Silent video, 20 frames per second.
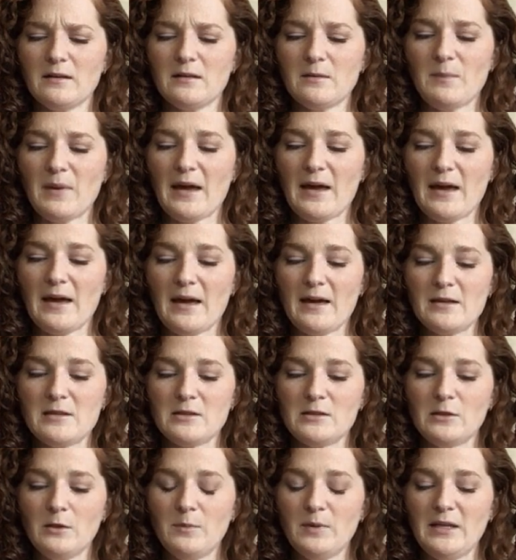The bat
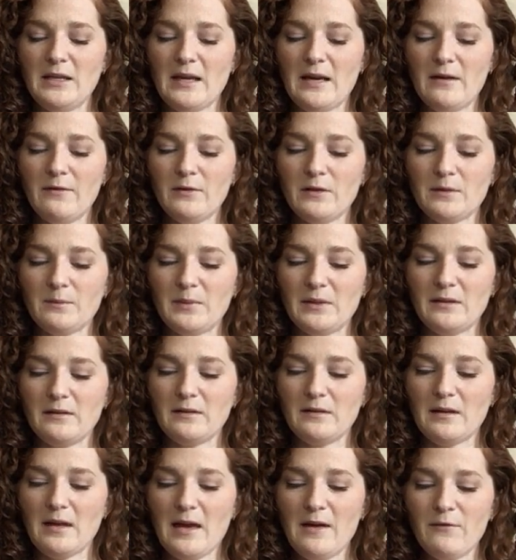asked. Nobody ever
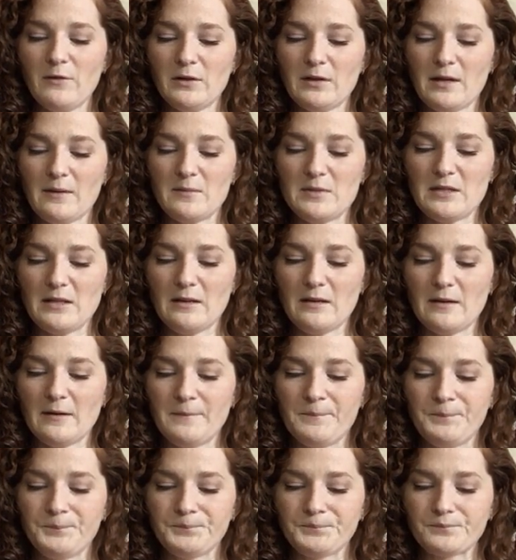comes here.
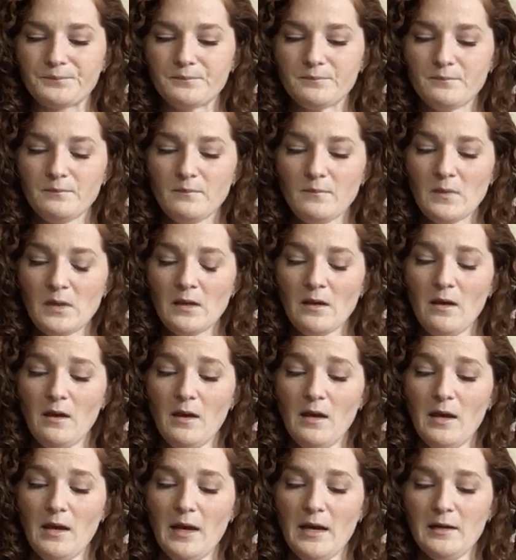
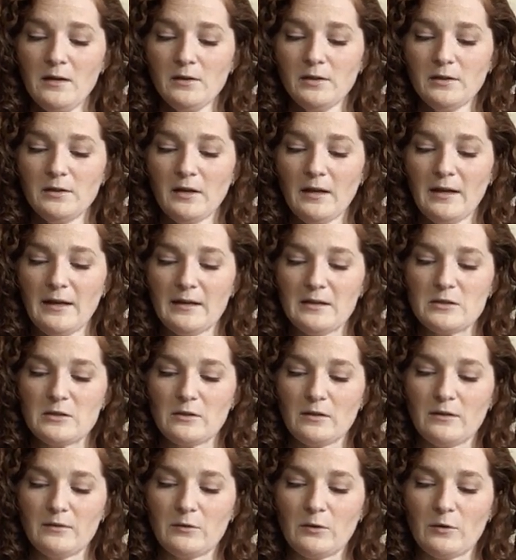Ender could not
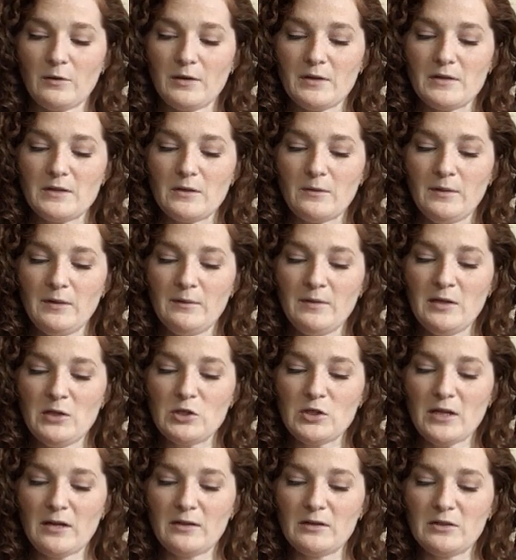answer, of course, so he
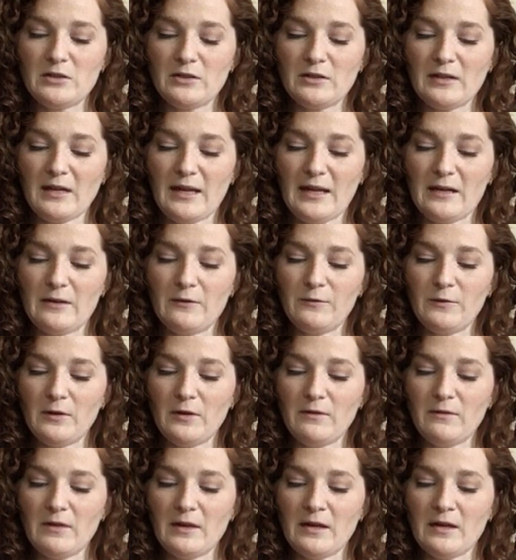reached out and took a handful
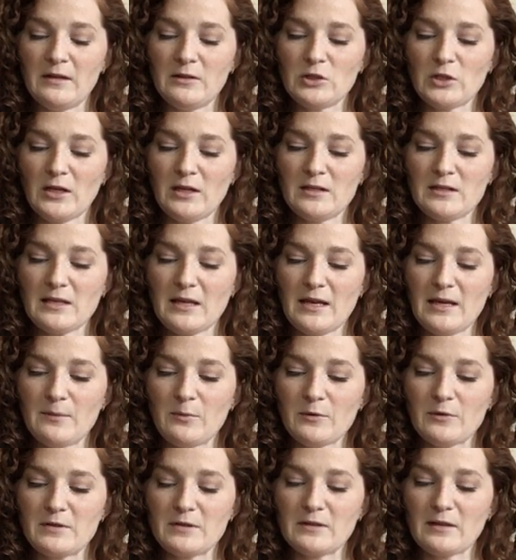of the giant's
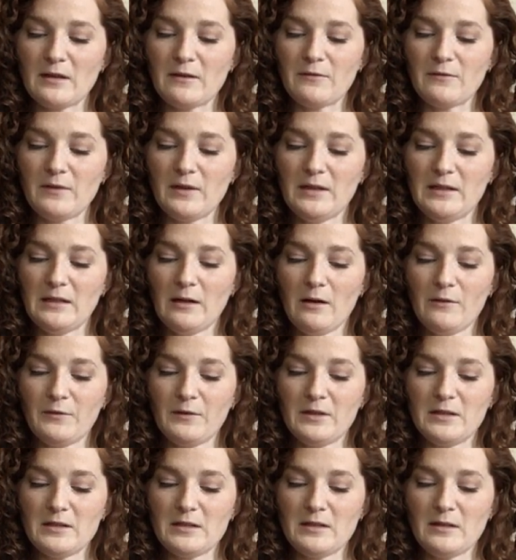eyeball stuff and offered
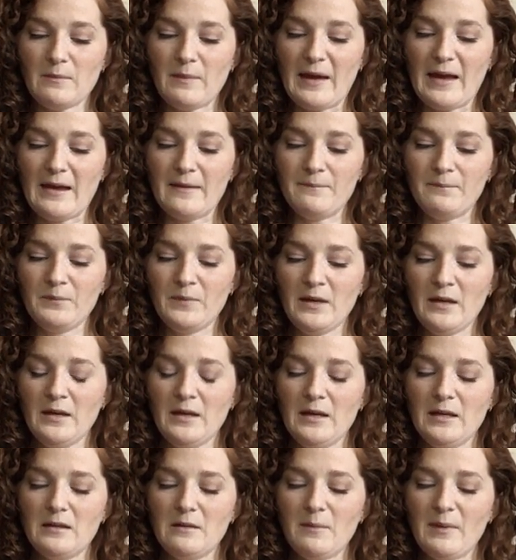it to the bat.
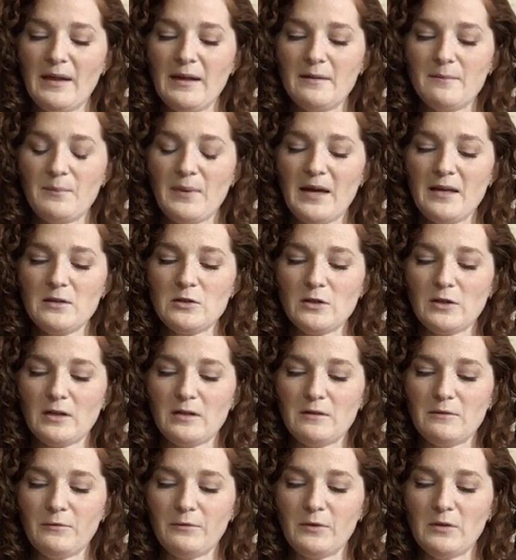The black bat took it
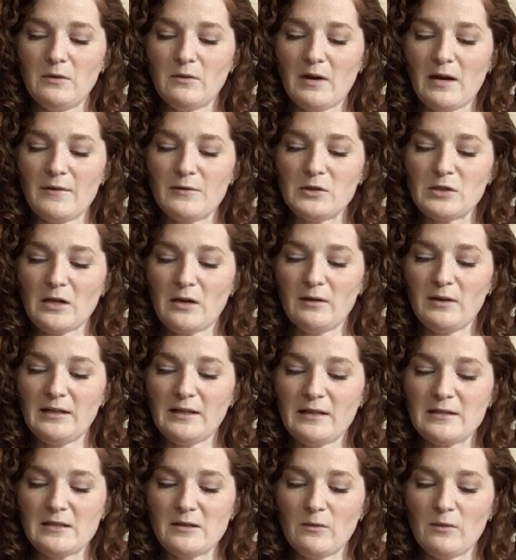and flew off, shouting
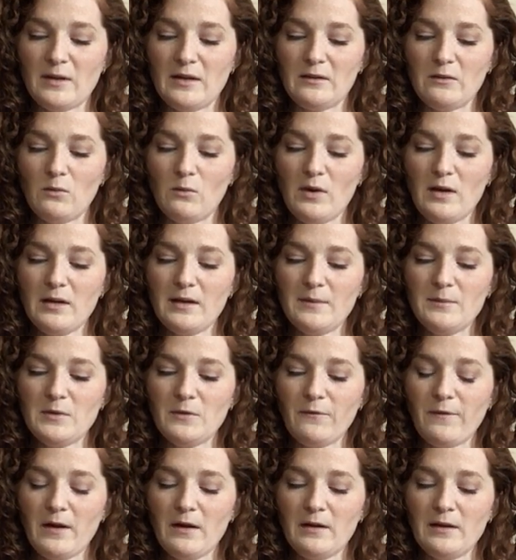as it went, "Welcome to
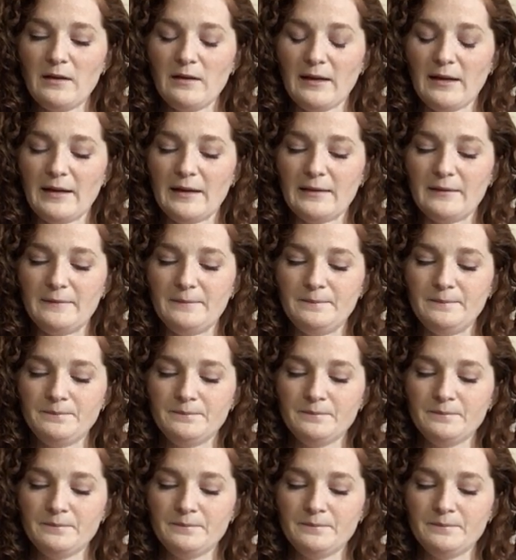Fairyland!"